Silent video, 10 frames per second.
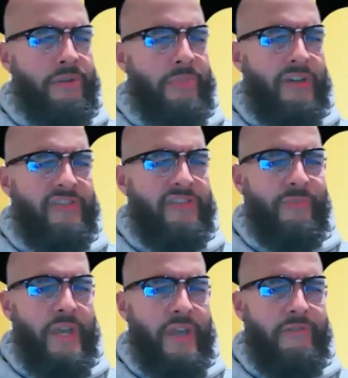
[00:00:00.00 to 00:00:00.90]
positive
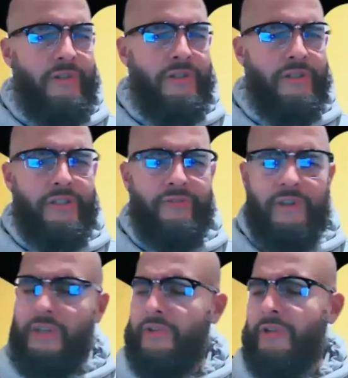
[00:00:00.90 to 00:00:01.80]
behavior
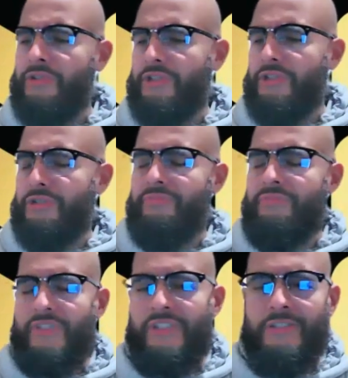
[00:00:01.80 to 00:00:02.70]
intervention
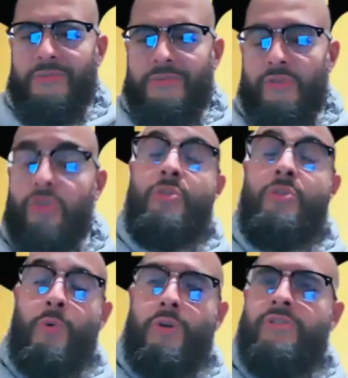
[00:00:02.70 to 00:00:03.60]
systems or
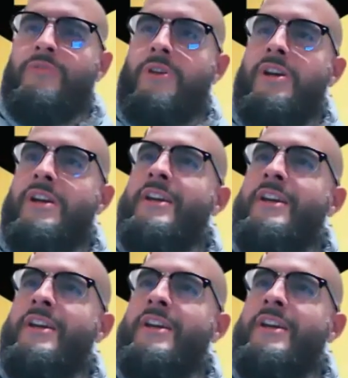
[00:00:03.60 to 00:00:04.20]
supports. I'm sorry.